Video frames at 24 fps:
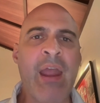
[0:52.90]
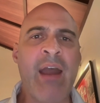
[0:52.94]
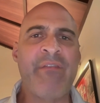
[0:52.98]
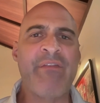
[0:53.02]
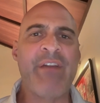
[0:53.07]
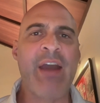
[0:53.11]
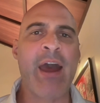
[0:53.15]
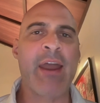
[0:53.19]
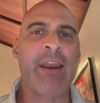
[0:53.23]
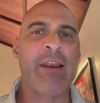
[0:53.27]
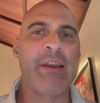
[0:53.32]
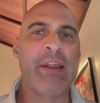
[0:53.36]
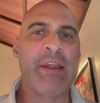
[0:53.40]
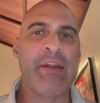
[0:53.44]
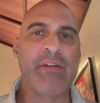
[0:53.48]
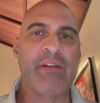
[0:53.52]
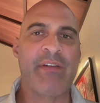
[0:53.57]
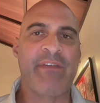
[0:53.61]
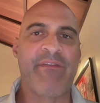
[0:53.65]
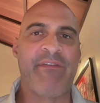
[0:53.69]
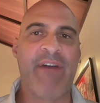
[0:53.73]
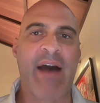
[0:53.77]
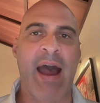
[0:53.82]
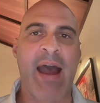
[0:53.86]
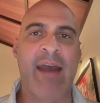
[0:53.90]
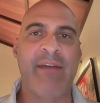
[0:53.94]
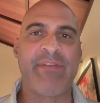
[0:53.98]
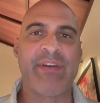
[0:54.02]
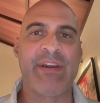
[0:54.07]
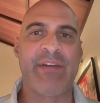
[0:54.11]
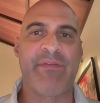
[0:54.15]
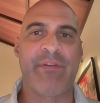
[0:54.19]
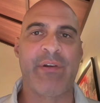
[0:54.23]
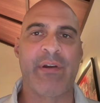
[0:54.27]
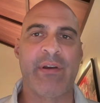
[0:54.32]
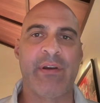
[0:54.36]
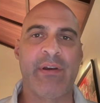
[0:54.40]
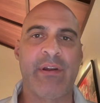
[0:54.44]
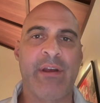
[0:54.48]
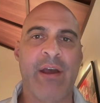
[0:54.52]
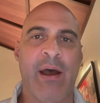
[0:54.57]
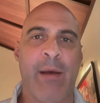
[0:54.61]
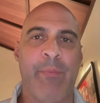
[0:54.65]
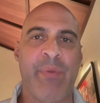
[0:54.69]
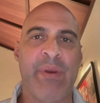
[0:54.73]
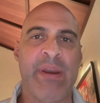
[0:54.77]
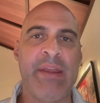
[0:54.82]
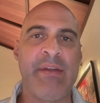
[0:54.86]
I've got at least five different
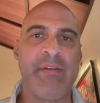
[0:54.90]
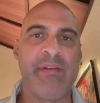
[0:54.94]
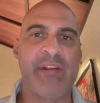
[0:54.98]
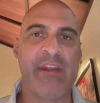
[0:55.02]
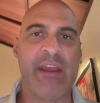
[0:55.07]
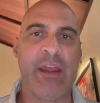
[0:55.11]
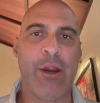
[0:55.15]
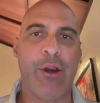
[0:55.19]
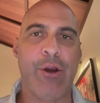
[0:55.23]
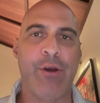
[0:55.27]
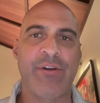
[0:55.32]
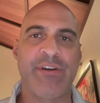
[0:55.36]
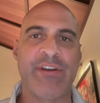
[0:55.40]
companies here,